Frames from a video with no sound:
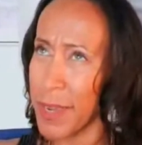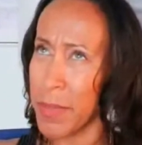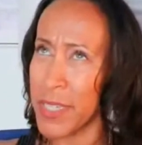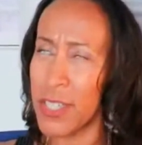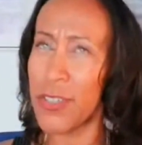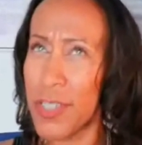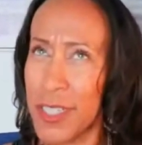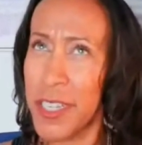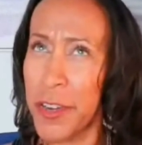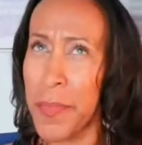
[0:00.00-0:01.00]
But did you
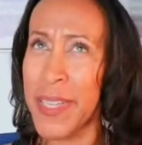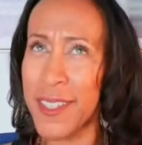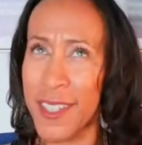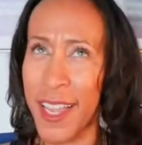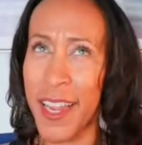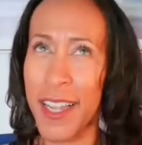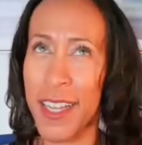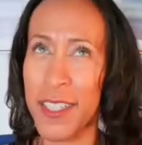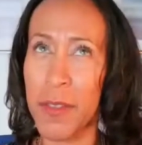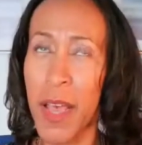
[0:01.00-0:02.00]
just hear me say?
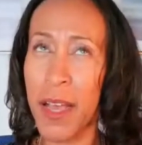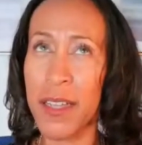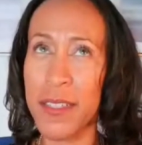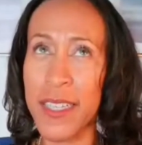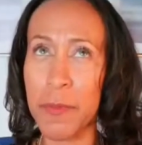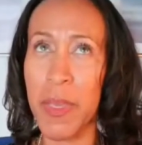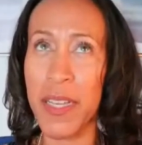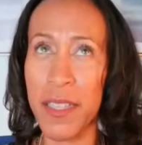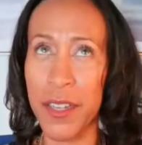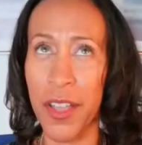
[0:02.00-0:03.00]
Because let's be
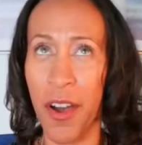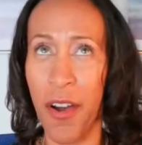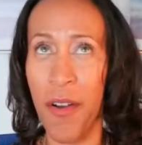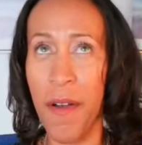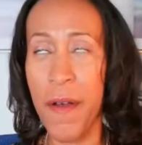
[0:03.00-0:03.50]
clear, y'all.